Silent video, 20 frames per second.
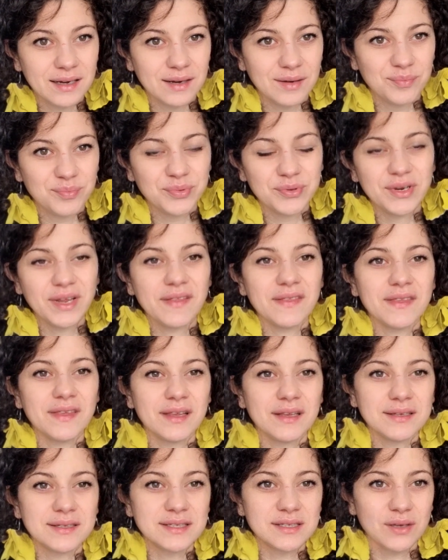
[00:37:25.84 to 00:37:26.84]
putting
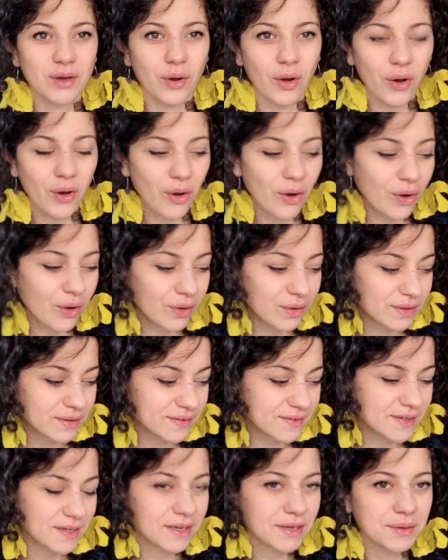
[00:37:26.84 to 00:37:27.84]
things on
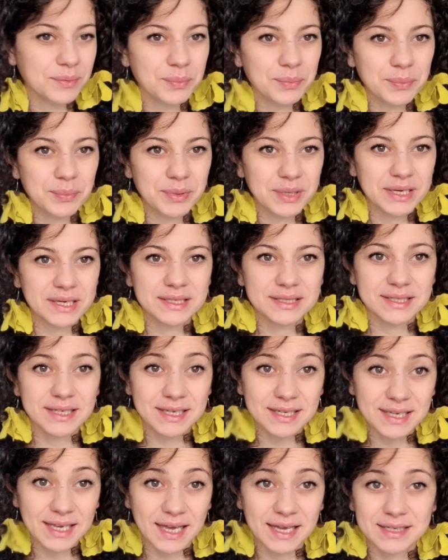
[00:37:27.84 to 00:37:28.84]
hold. But
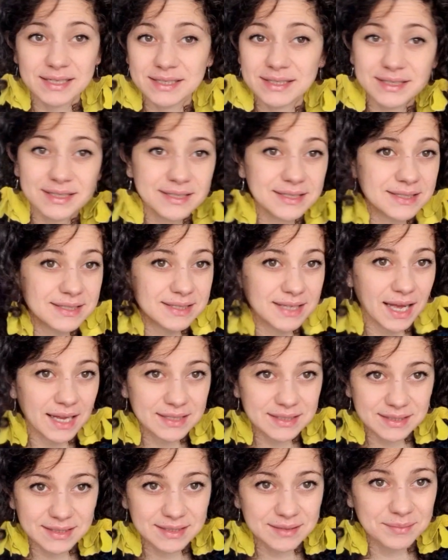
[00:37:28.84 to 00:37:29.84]
again, this is
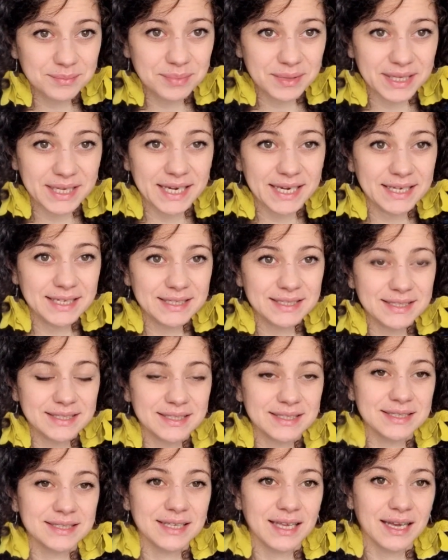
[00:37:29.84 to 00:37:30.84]
not a complaint. This
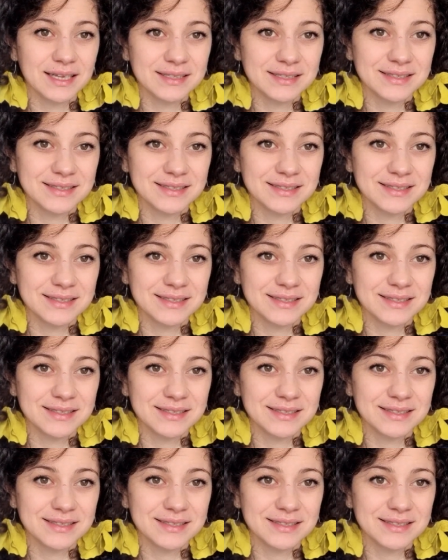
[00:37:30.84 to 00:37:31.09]
is not